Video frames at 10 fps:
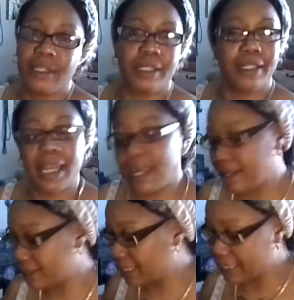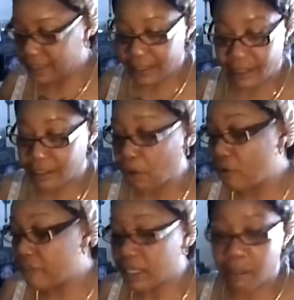now they just so
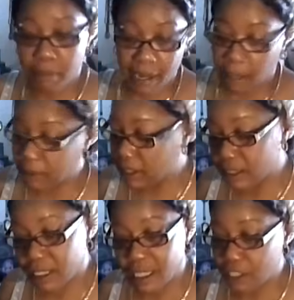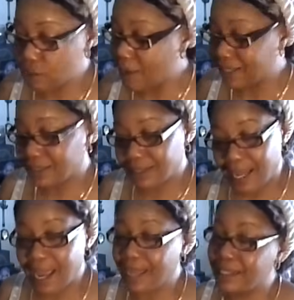fucking mad because, again, you
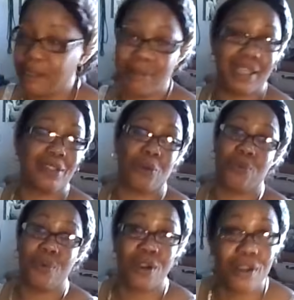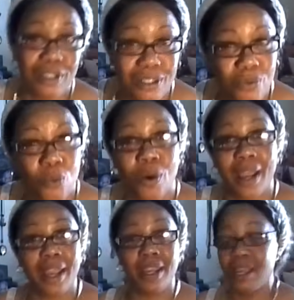outshine them in the worst
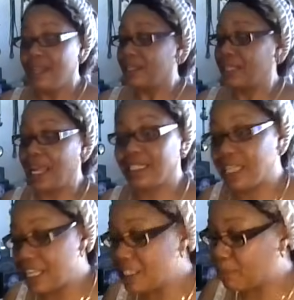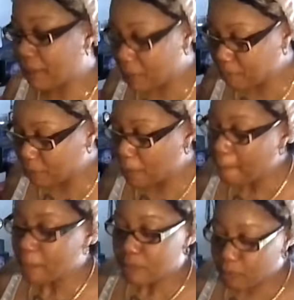way. Like, these people
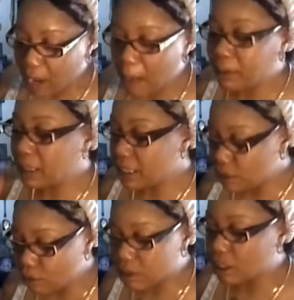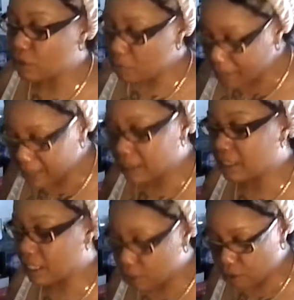probably used to do better
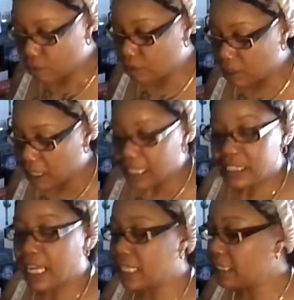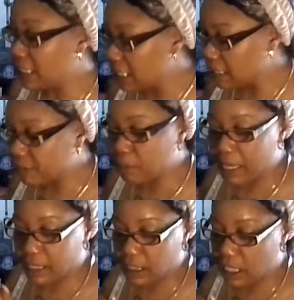than you. They lived
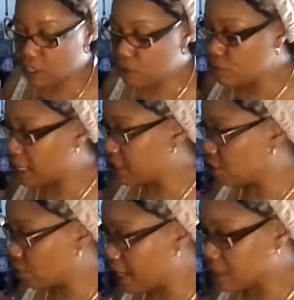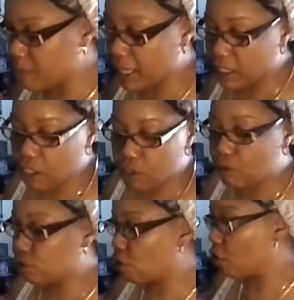better than you. They dressed better than you.
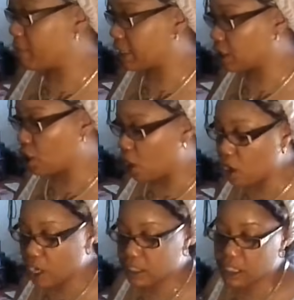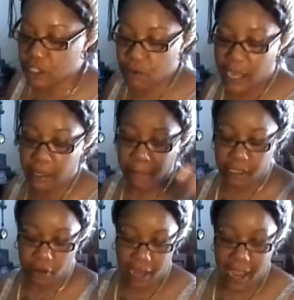Drove better cars than you. Had a
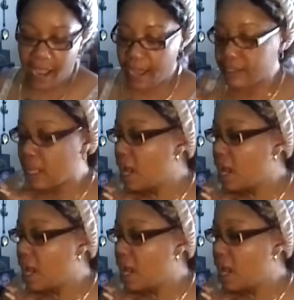better house.